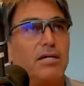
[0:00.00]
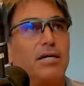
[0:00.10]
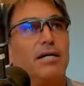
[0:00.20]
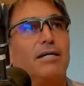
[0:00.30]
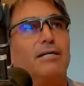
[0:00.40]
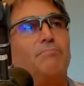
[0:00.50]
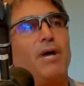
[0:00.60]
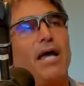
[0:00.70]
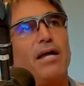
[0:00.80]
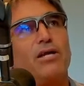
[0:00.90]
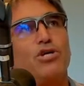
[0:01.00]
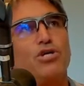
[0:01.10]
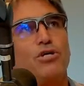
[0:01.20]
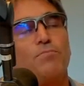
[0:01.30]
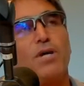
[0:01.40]
and you
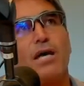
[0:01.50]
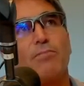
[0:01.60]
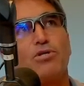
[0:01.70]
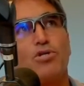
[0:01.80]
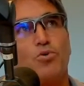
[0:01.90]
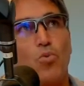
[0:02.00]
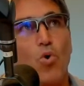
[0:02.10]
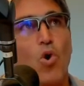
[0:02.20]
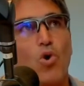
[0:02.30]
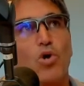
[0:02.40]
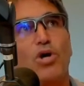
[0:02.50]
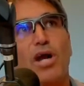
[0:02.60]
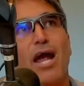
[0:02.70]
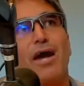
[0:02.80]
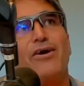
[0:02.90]
should be able to walk
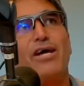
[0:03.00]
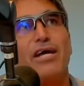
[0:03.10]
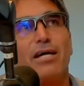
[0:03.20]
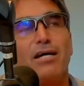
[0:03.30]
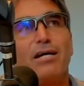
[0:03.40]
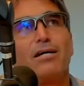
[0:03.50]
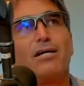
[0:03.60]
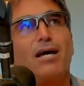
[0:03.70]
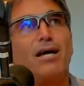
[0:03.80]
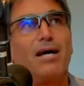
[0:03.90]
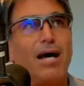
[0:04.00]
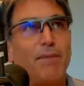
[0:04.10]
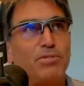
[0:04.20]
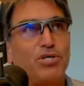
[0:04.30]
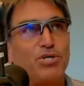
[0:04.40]
carrying
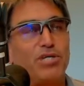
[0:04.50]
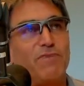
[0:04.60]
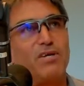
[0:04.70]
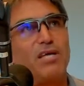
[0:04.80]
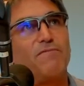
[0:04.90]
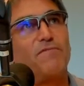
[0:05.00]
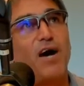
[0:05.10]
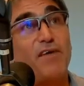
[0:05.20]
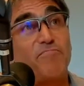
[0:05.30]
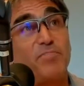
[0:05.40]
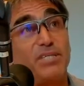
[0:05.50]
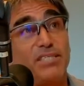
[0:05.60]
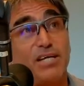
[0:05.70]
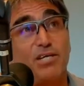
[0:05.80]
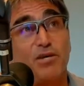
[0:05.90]
up to
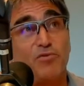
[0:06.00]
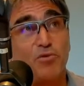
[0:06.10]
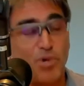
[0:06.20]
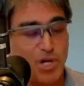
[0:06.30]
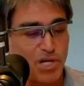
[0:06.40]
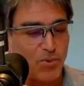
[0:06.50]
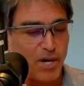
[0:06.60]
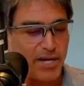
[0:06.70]
75% of your body weight.